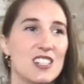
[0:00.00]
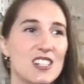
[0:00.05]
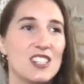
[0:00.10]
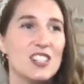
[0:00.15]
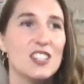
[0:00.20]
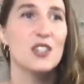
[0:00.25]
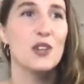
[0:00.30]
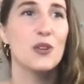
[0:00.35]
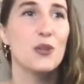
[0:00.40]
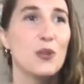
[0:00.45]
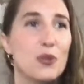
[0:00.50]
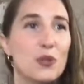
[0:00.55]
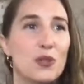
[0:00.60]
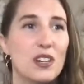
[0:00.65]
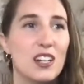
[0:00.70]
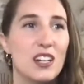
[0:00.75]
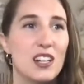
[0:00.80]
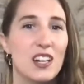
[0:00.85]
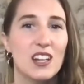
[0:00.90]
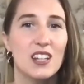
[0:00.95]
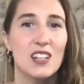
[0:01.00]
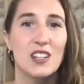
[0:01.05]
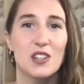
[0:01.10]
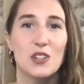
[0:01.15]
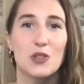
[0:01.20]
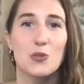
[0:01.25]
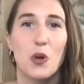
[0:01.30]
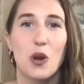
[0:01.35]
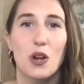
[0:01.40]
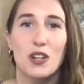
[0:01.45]
you
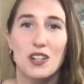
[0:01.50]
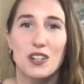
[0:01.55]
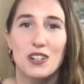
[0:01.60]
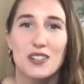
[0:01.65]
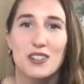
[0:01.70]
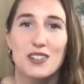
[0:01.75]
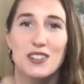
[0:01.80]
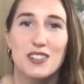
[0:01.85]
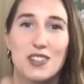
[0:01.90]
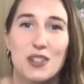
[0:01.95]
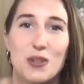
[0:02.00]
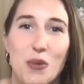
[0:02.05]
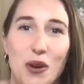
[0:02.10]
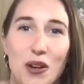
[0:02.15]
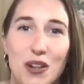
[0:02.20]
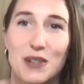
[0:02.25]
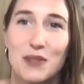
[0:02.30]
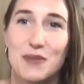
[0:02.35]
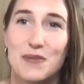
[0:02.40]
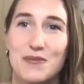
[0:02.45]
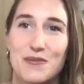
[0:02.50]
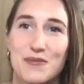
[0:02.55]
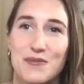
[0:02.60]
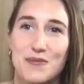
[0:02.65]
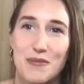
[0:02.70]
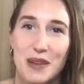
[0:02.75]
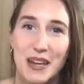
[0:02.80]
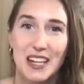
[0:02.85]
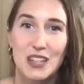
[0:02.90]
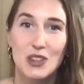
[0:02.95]
want to
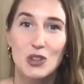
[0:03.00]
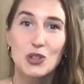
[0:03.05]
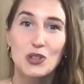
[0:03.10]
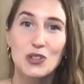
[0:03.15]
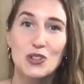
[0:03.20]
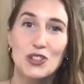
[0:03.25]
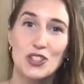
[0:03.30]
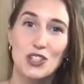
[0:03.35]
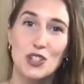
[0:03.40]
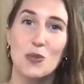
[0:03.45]
make it look good.